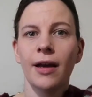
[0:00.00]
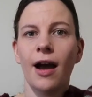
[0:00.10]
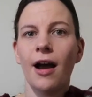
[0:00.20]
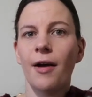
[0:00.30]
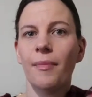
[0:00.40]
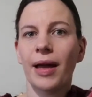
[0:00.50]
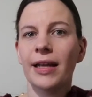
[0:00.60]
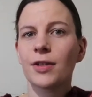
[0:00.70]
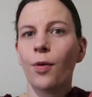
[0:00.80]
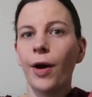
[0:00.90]

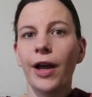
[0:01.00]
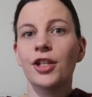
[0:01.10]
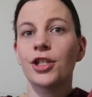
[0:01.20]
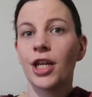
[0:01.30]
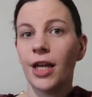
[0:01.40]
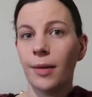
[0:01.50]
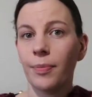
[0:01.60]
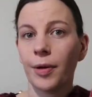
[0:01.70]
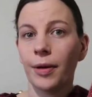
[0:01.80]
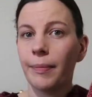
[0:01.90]
It's quite a
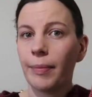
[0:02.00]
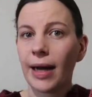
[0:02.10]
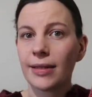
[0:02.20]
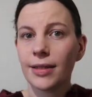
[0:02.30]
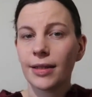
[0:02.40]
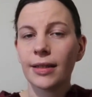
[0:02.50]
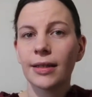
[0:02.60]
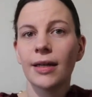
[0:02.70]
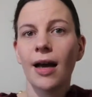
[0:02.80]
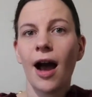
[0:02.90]
cheap pattern,
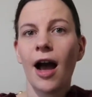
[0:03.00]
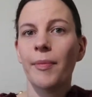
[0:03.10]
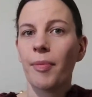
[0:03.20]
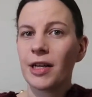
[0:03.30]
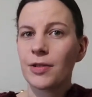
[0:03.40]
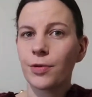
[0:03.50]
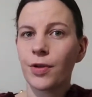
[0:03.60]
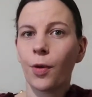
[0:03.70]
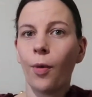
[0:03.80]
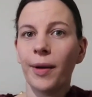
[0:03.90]
but it's also
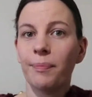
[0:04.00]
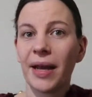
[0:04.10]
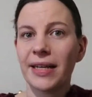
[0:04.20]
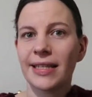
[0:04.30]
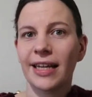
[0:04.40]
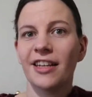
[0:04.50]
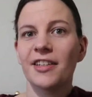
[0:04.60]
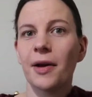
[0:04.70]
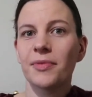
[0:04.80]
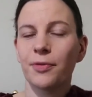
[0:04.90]
quite basic in
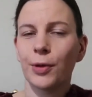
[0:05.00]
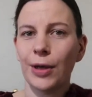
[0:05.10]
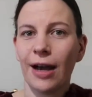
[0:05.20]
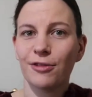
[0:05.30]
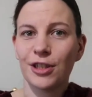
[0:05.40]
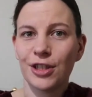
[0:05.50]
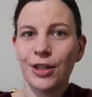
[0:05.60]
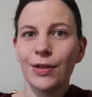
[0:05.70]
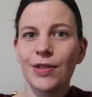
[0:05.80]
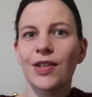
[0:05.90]
terms of what you have to
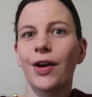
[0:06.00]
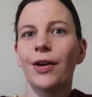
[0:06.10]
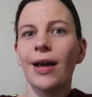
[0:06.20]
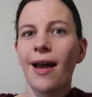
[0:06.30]
do. So